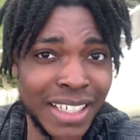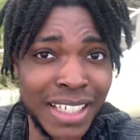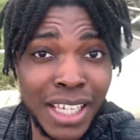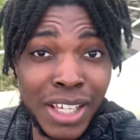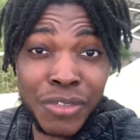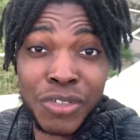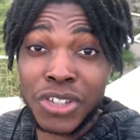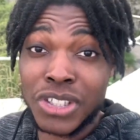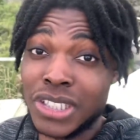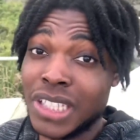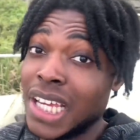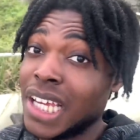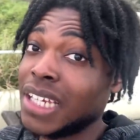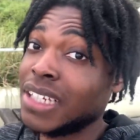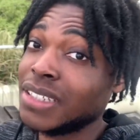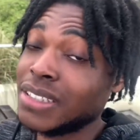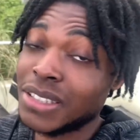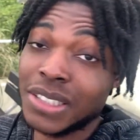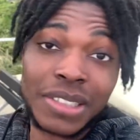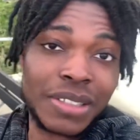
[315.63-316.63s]
If you
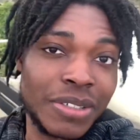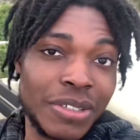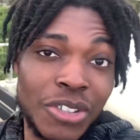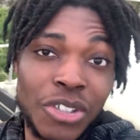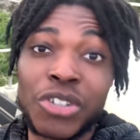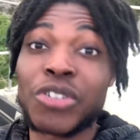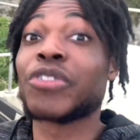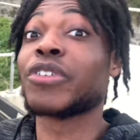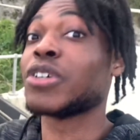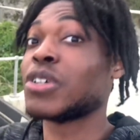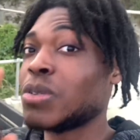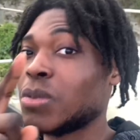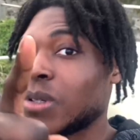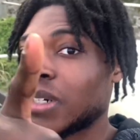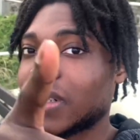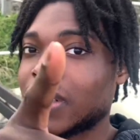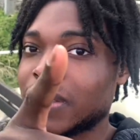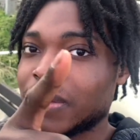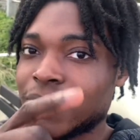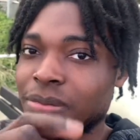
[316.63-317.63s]
stayed, you're a real
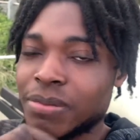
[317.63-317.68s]
one.